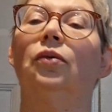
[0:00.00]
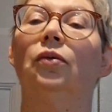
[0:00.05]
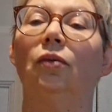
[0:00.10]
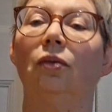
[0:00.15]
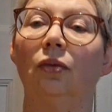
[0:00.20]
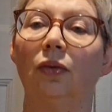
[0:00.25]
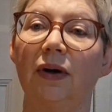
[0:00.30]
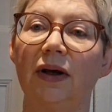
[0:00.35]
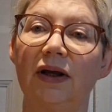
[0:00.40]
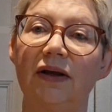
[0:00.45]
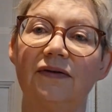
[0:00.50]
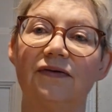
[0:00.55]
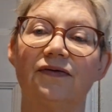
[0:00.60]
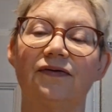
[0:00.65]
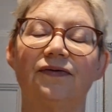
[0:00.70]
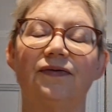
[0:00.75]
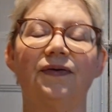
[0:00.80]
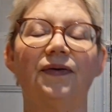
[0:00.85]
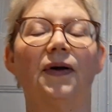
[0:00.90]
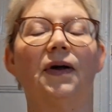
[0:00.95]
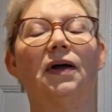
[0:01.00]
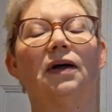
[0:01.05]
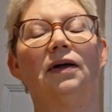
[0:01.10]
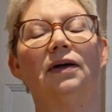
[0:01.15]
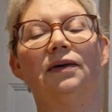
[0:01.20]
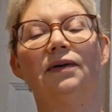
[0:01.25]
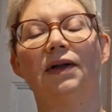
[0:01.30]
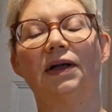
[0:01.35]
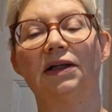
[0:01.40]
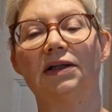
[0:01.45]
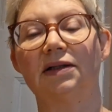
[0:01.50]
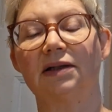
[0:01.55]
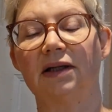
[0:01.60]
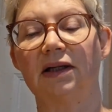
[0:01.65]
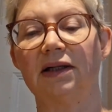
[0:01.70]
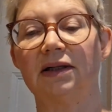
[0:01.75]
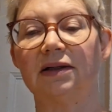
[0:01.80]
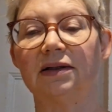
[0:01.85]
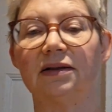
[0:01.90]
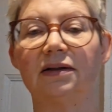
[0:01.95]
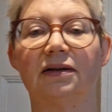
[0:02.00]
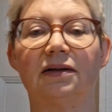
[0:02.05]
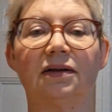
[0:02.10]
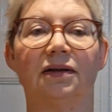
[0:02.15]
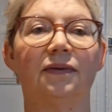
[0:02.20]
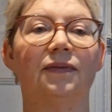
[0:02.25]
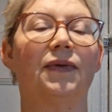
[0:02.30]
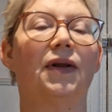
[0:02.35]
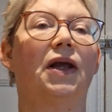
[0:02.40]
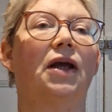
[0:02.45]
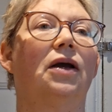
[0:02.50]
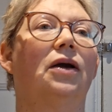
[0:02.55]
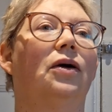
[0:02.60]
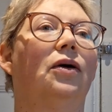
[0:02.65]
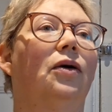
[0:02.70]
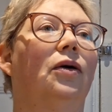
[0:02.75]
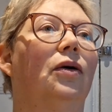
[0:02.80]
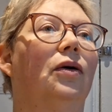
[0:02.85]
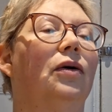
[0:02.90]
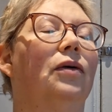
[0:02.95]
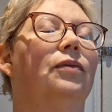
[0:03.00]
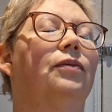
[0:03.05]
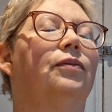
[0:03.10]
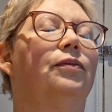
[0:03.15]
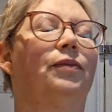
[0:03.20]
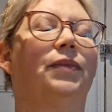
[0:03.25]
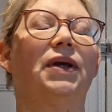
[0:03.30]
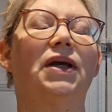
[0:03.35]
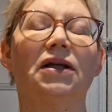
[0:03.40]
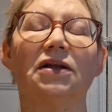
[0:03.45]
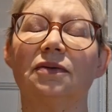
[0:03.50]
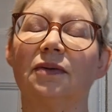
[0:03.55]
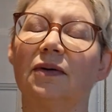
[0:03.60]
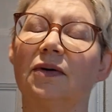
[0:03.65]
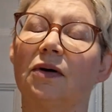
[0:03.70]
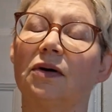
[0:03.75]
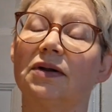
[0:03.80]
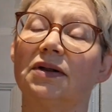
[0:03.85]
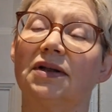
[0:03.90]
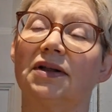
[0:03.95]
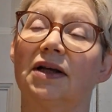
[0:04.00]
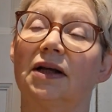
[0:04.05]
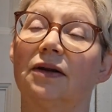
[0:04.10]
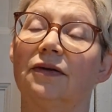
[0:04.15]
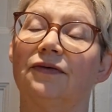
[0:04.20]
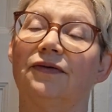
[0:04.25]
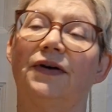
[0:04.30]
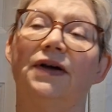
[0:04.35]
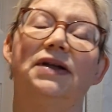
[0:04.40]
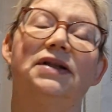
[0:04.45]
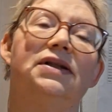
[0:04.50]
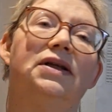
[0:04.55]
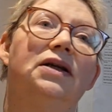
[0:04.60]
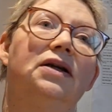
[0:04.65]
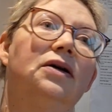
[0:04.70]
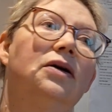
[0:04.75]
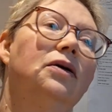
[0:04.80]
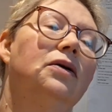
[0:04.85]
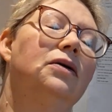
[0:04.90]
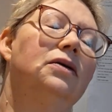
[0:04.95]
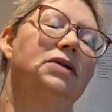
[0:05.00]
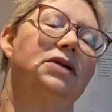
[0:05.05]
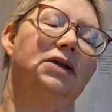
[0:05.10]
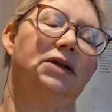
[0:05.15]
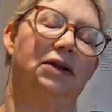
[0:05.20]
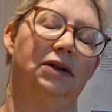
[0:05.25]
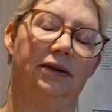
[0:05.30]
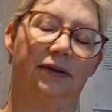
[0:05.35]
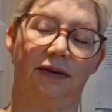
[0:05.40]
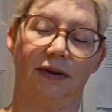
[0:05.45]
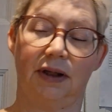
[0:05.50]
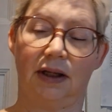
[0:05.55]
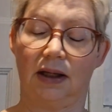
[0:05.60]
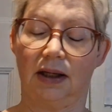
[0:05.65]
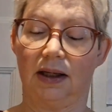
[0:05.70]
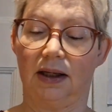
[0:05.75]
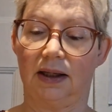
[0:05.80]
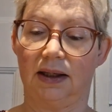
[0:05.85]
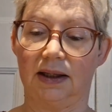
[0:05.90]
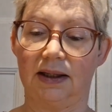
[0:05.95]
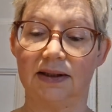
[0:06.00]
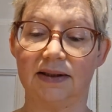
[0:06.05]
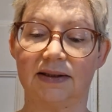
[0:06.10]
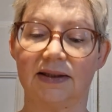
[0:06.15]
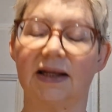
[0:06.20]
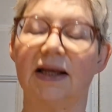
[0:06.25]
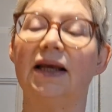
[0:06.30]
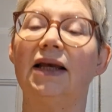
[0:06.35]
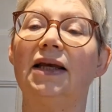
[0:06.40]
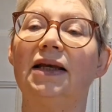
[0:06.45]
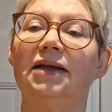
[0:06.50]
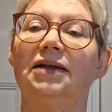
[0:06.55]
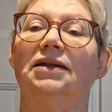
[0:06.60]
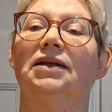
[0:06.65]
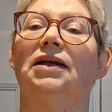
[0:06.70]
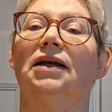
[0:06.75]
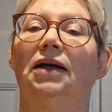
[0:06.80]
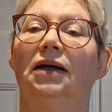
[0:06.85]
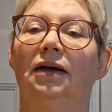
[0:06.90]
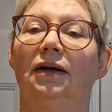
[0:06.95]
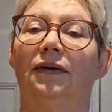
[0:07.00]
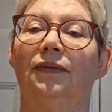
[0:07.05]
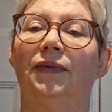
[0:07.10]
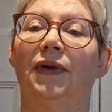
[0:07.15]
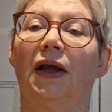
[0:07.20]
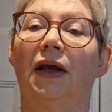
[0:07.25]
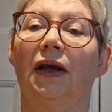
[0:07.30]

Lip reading: We find that it's, because we've got a south facing garden, it's easier